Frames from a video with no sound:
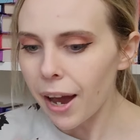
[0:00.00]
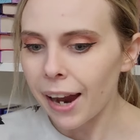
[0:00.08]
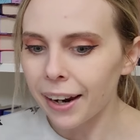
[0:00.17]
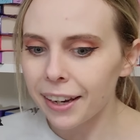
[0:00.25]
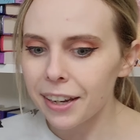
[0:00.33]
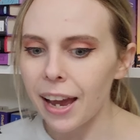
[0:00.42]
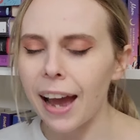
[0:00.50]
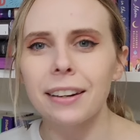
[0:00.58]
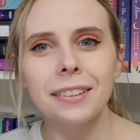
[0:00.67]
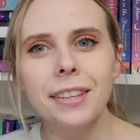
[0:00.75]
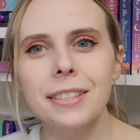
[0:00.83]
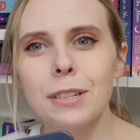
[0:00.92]
I
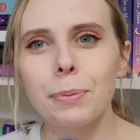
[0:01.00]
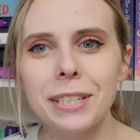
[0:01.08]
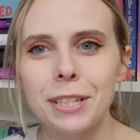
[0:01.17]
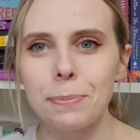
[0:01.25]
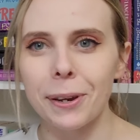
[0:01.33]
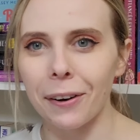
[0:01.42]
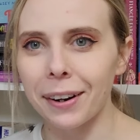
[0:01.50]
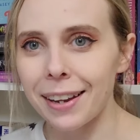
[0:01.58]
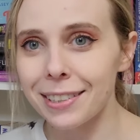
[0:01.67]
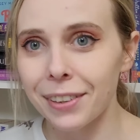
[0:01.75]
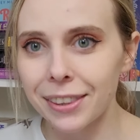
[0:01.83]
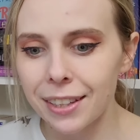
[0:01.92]
added this to my TBR
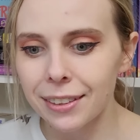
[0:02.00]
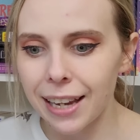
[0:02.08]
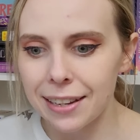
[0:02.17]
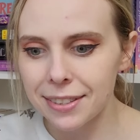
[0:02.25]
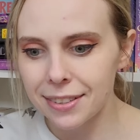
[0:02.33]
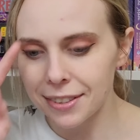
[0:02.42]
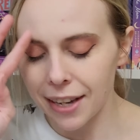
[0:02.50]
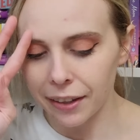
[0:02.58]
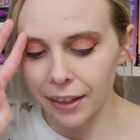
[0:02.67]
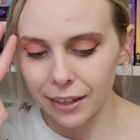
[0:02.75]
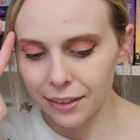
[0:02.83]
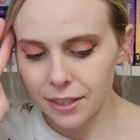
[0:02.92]
kind of at the last
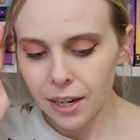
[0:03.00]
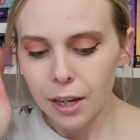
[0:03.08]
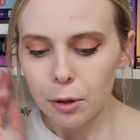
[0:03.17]
second